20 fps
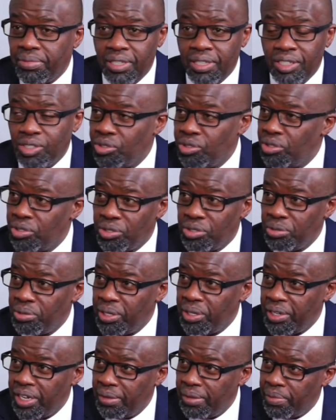There's no two
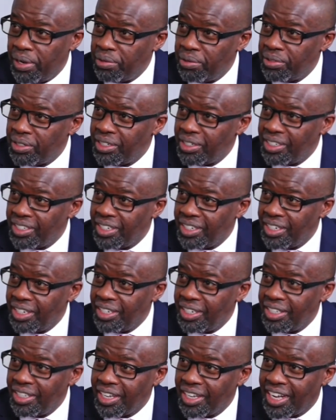way about it.
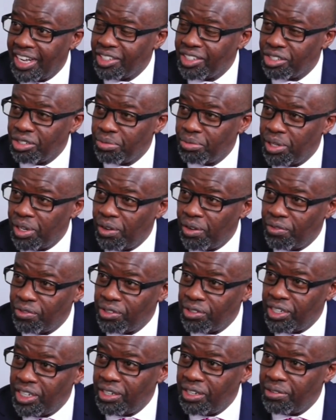The customer of
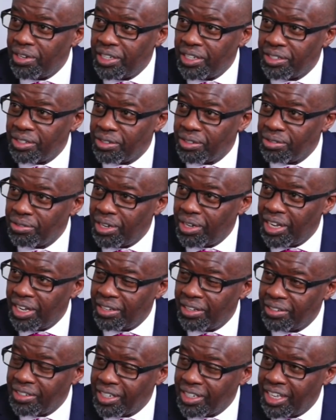today wants
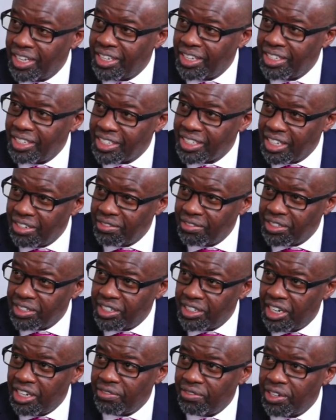to get this service
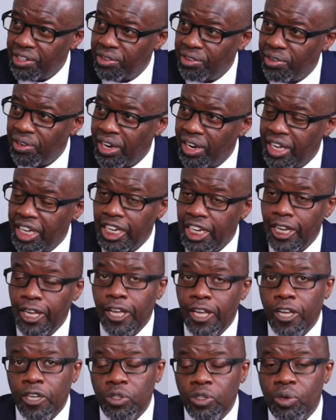delivered online.
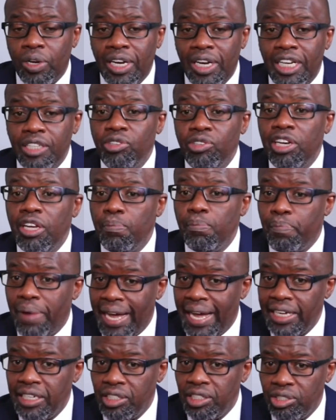You can actually
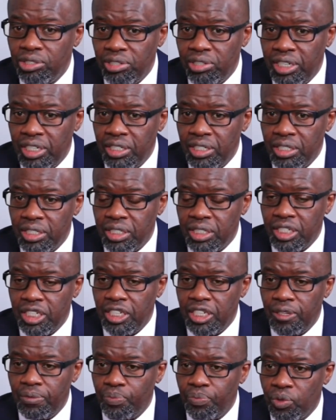buy insurance
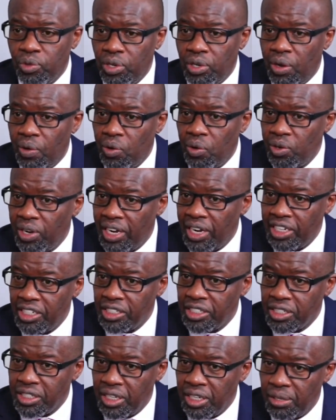on our
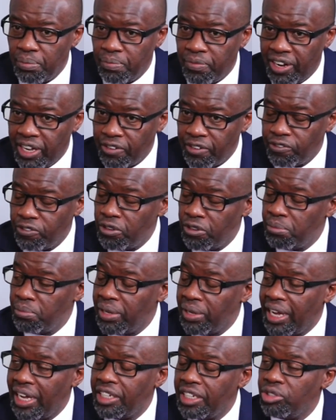online
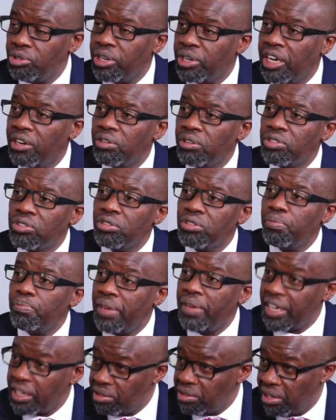platform, and you can also
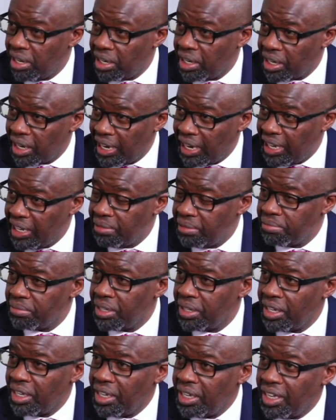make your claim
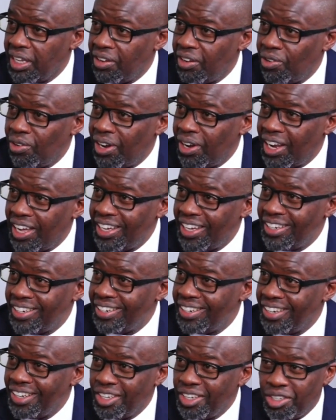
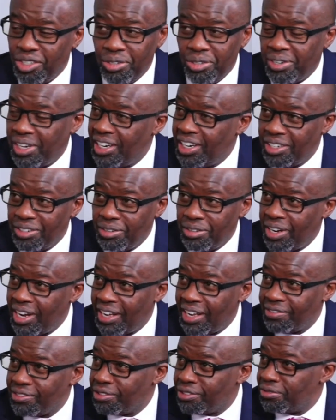online. You really don't
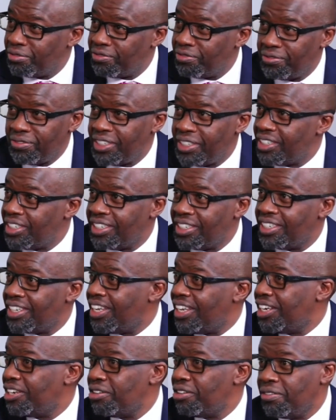have to visit
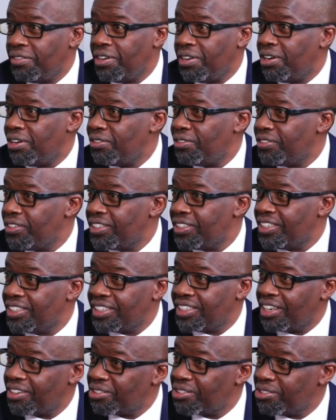any of our
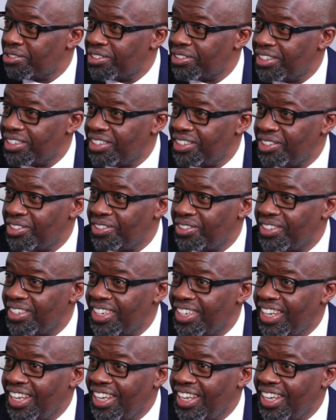offices across the region.